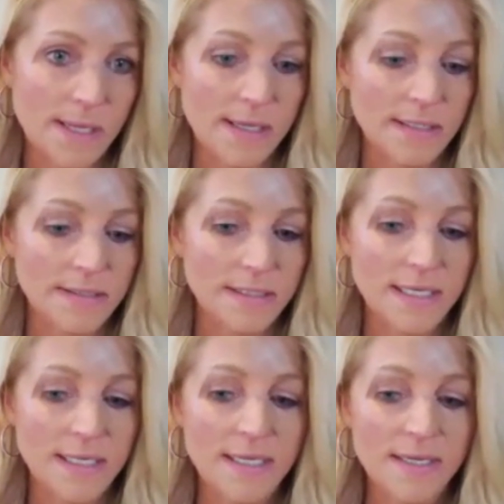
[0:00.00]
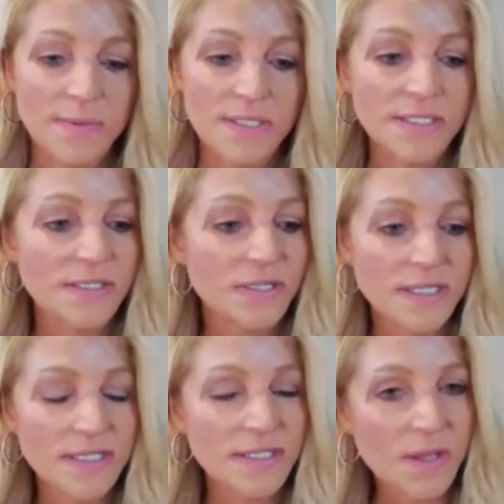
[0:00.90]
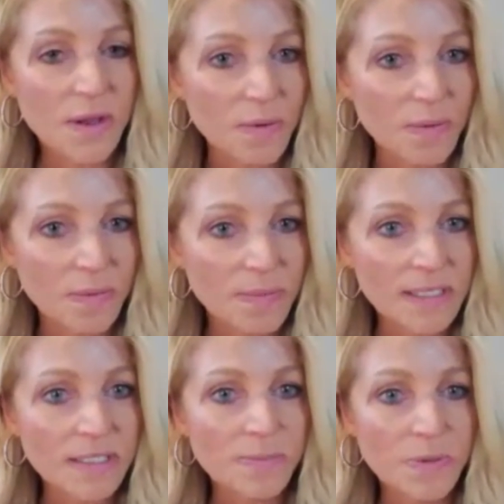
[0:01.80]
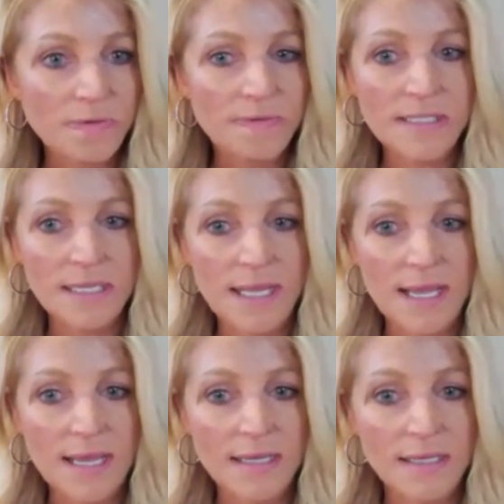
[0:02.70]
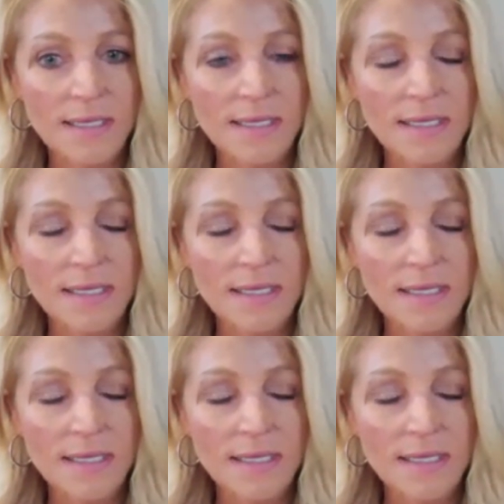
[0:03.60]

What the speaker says: And we just took it slow because both of us had